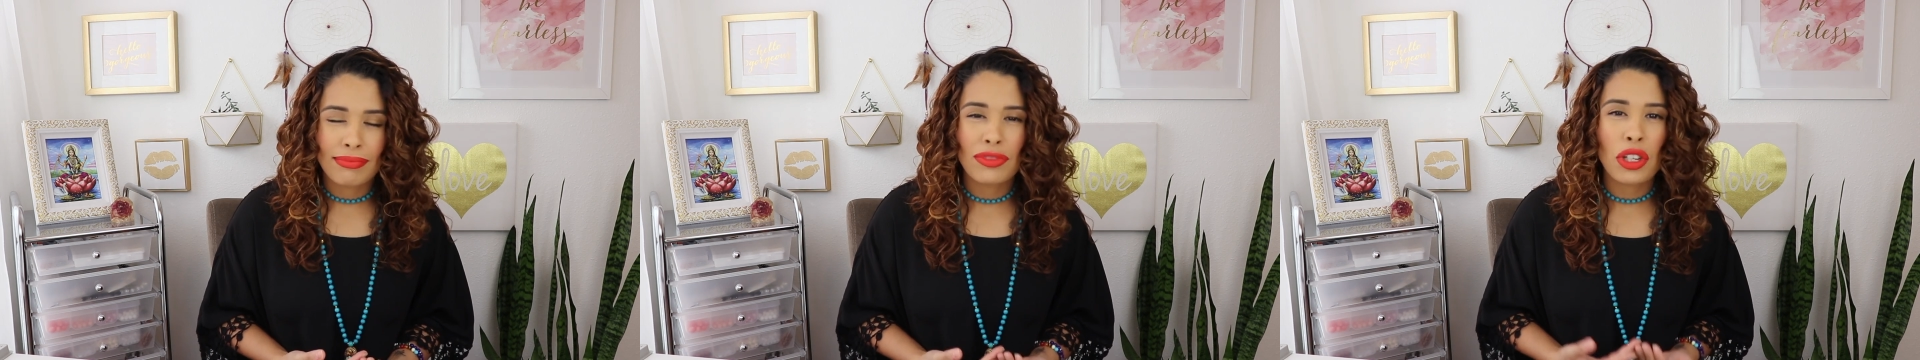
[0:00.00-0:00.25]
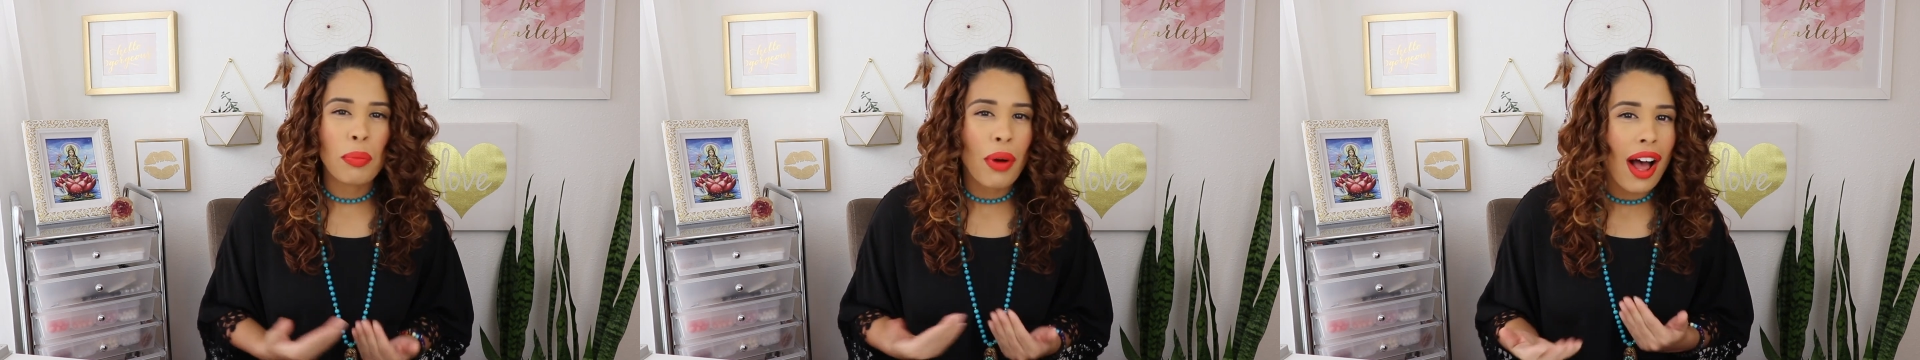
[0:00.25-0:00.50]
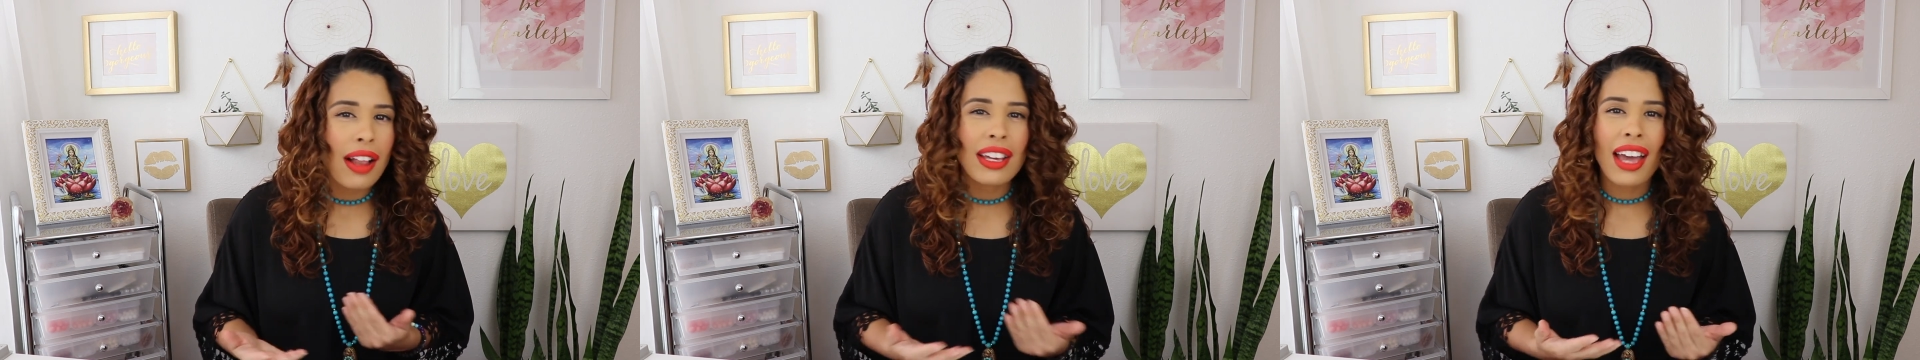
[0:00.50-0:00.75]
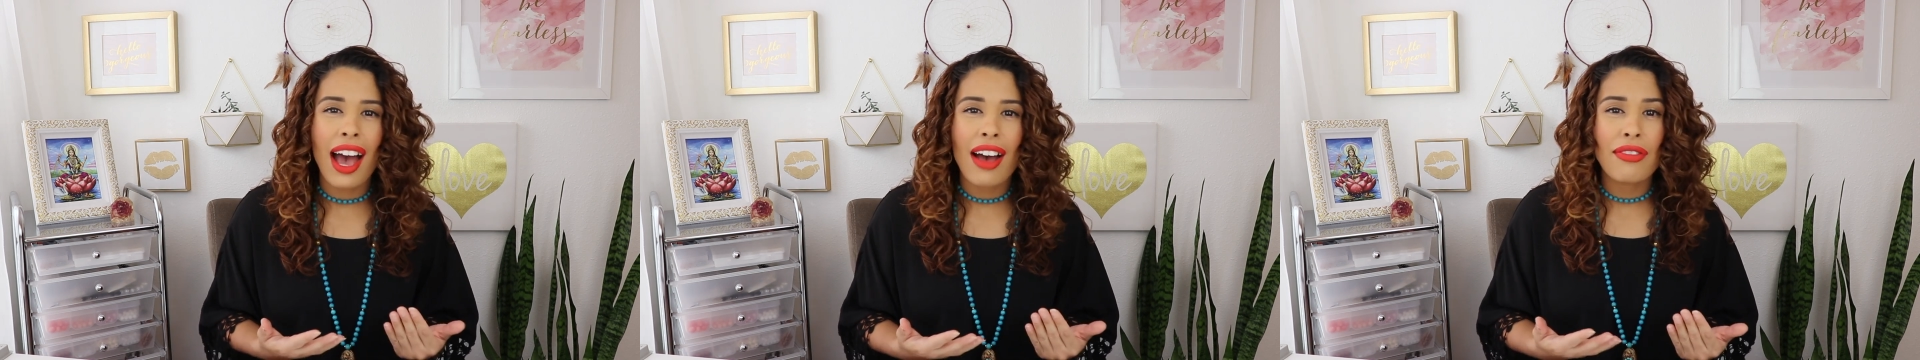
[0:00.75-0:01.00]
You'll probably
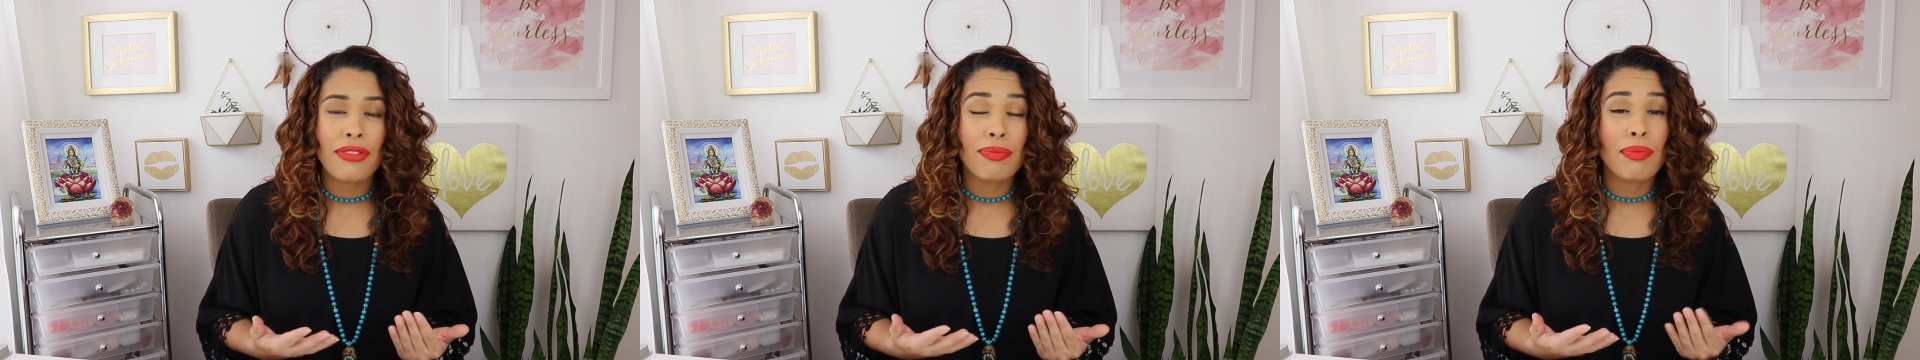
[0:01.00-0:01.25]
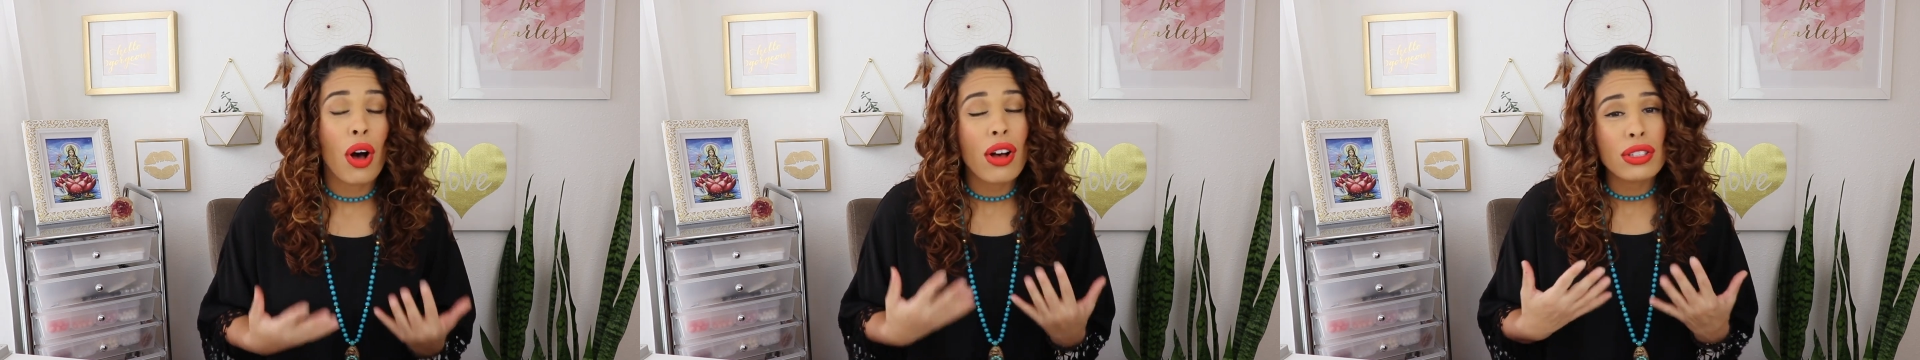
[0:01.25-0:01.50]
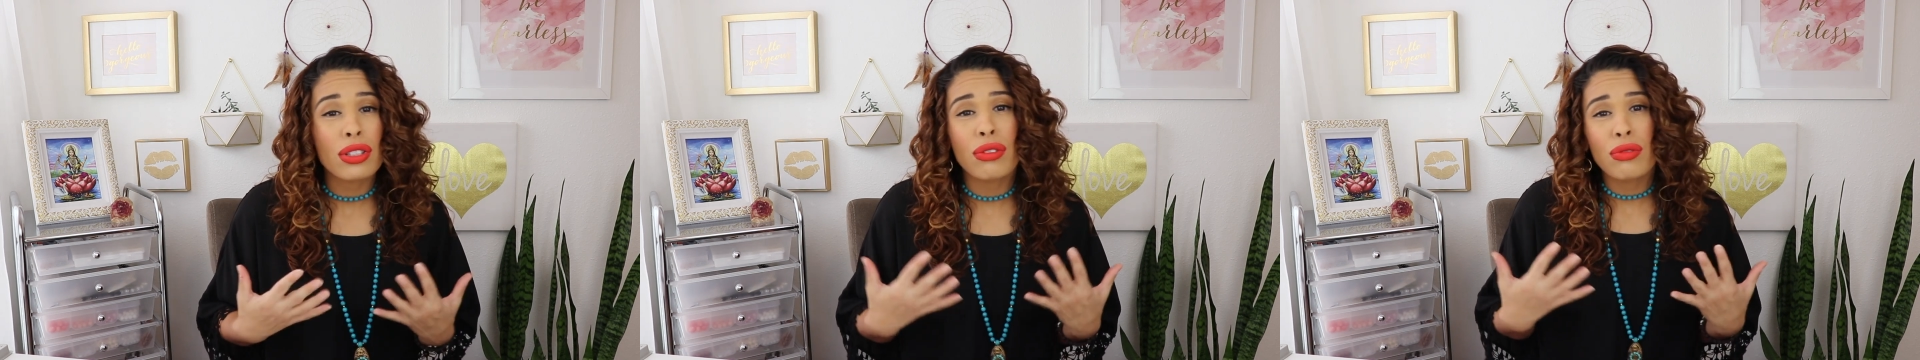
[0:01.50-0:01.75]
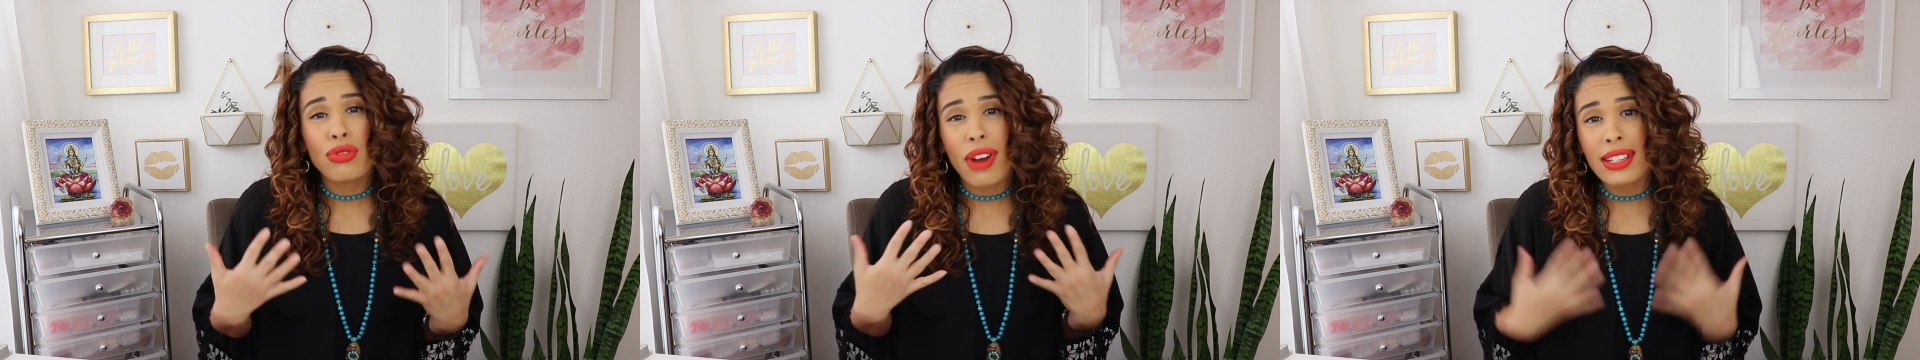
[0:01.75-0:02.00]
have
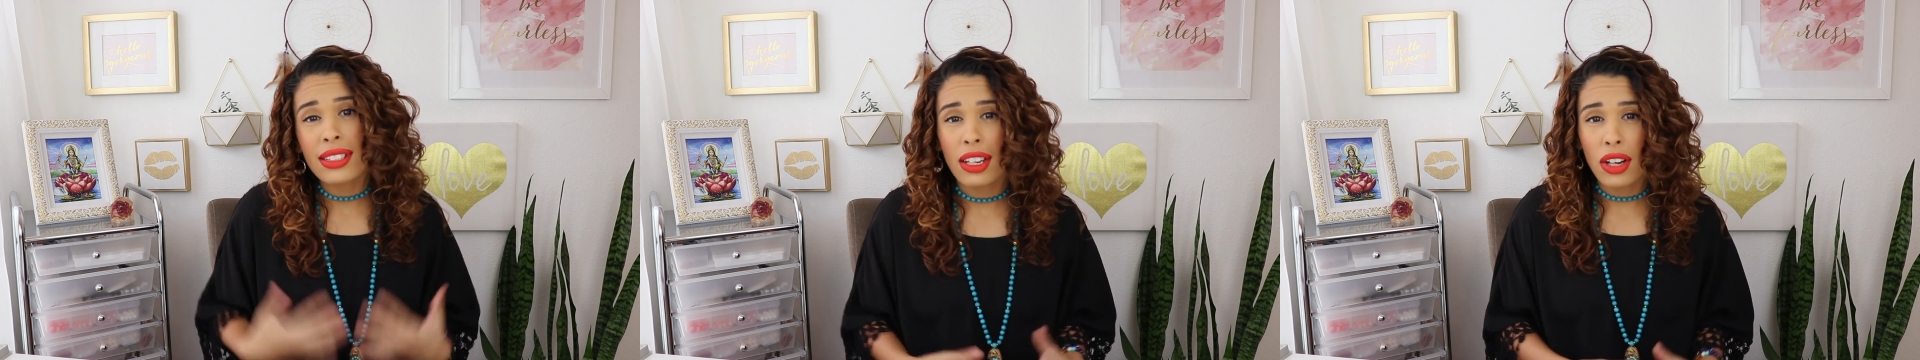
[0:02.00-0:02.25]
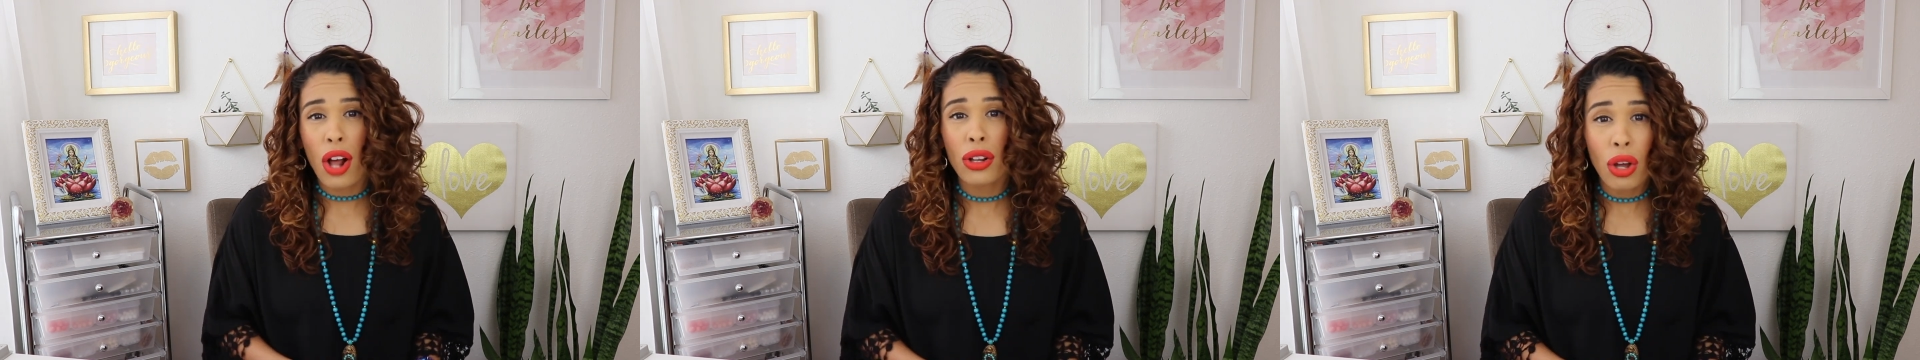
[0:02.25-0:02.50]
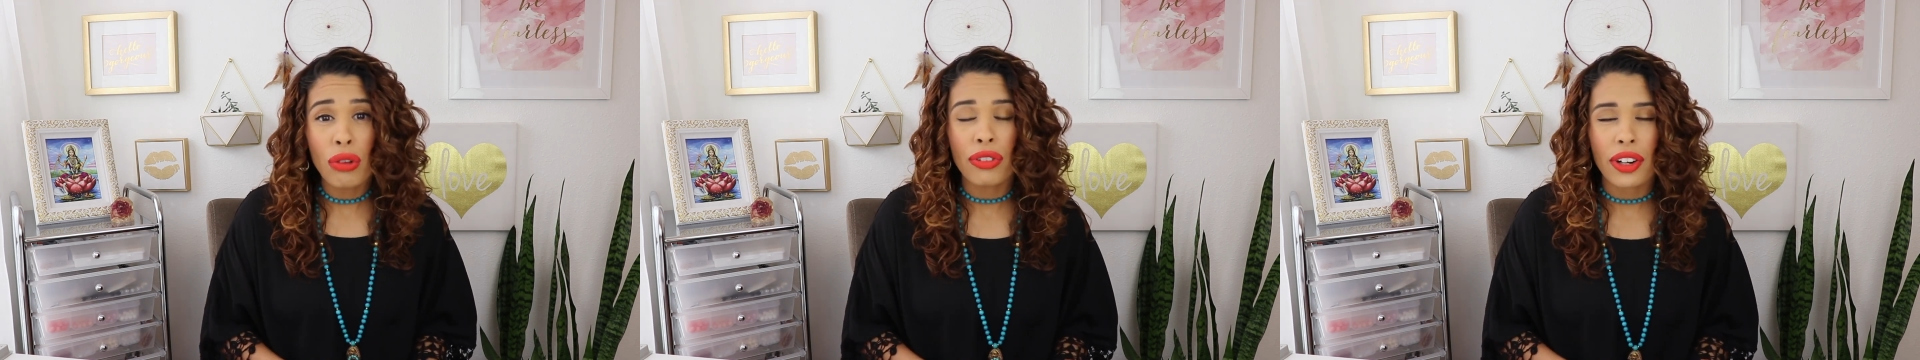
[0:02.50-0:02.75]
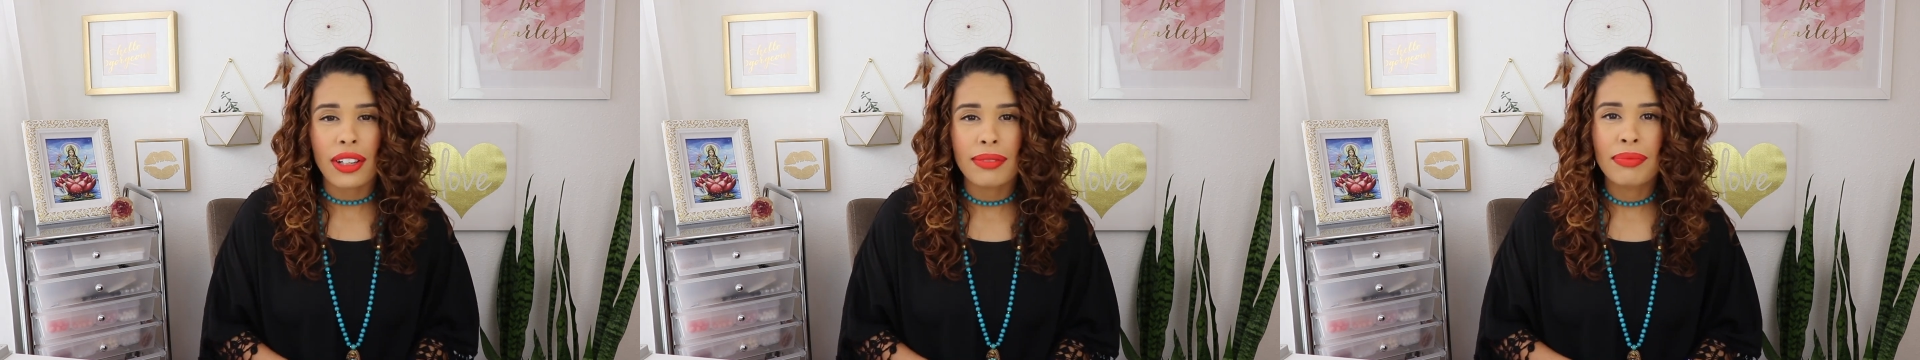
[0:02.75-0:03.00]
also dry skin all
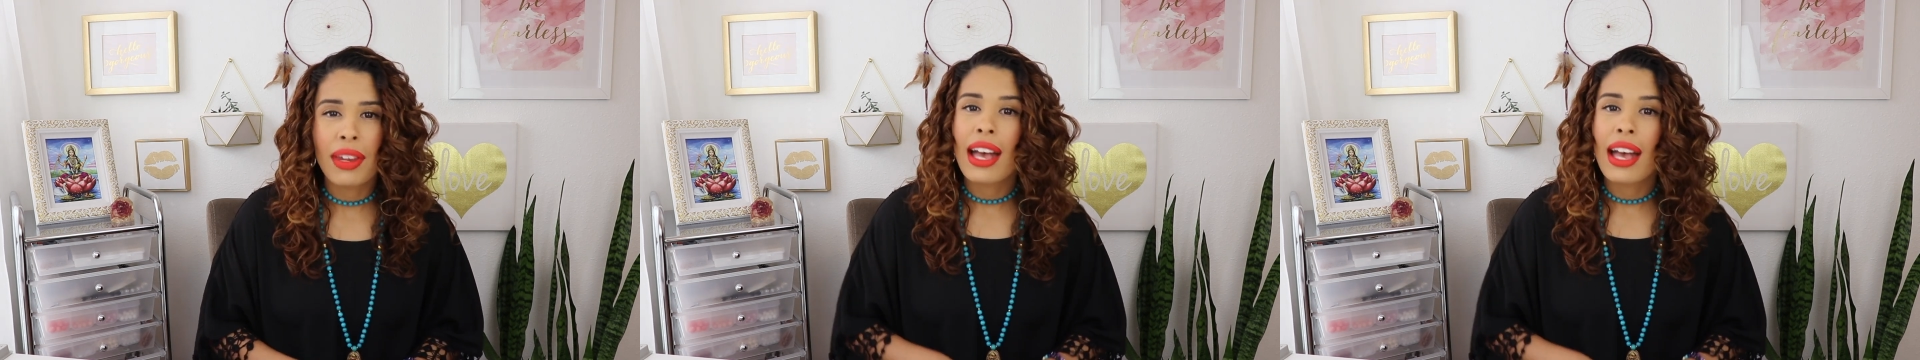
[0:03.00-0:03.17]
over.